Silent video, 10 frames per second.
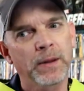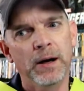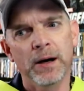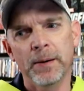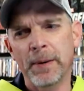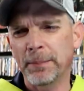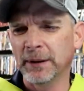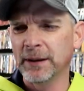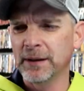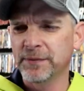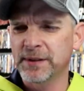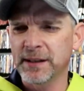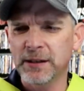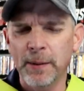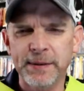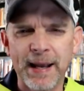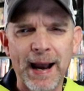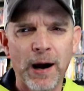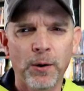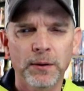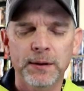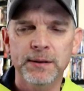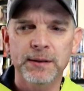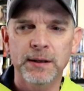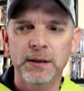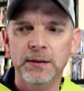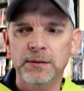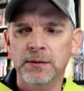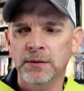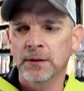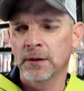Um, I believe C. Thomas Howell is in it.